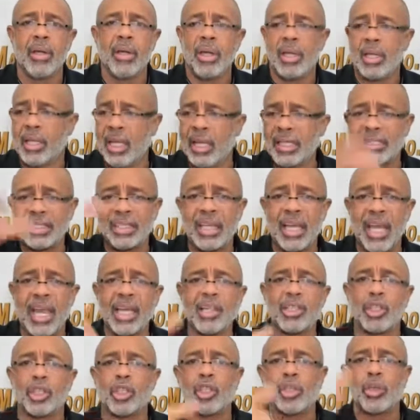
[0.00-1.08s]
Let's
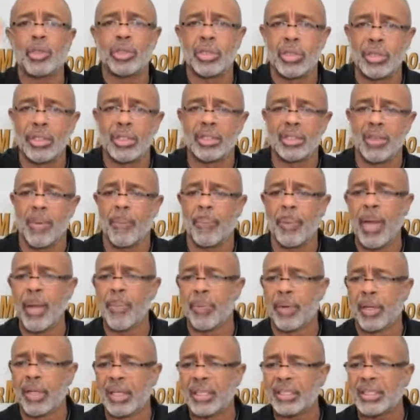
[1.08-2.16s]
introduce you to some
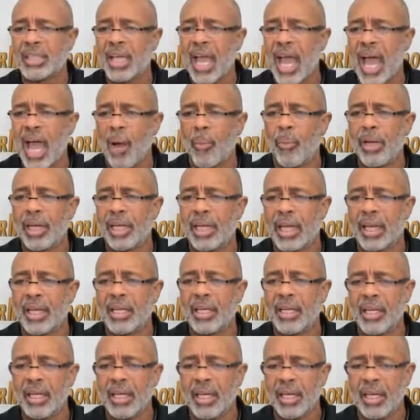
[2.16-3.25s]
people. Let's see how we can
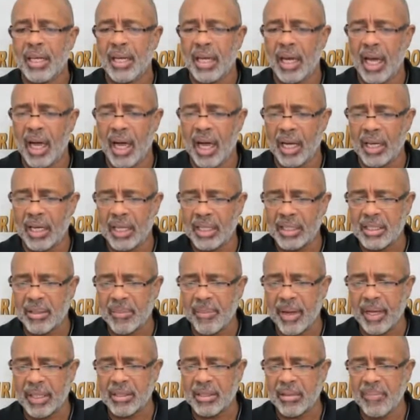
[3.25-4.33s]
get some
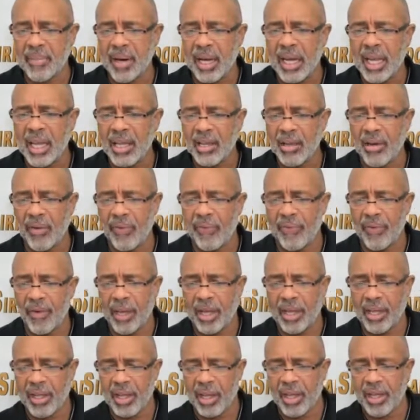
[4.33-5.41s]
extra money
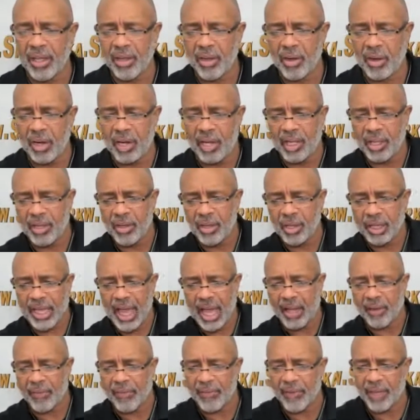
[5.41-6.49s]
in your
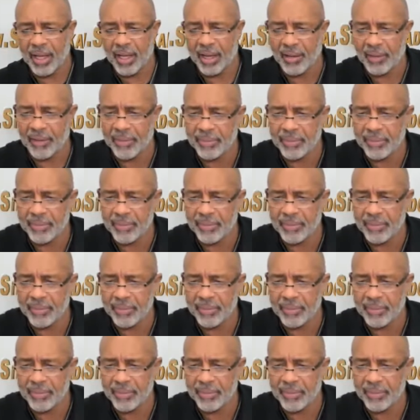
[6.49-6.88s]
life here.